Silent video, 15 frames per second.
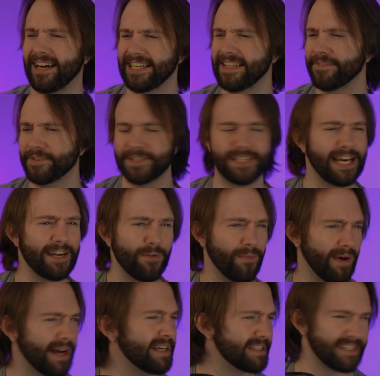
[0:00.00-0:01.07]
I never said it
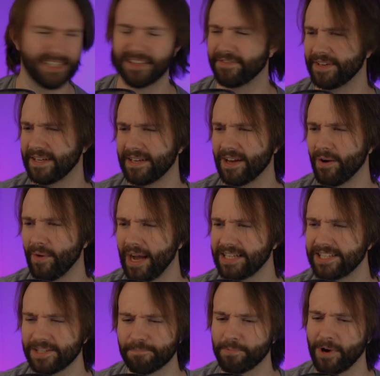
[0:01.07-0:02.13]
was in the video. I
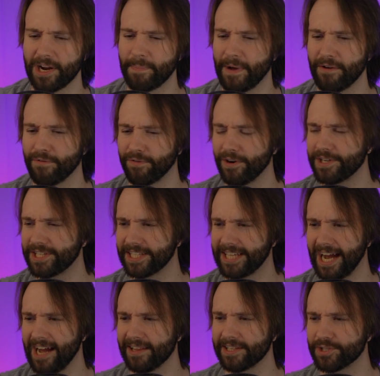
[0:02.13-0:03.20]
just brought up how
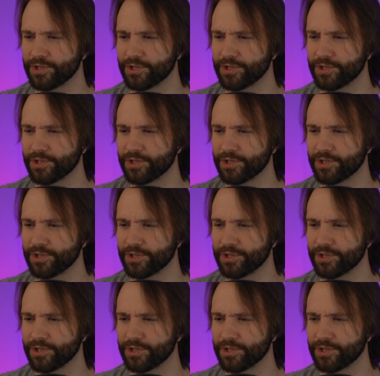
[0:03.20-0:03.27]
versatile and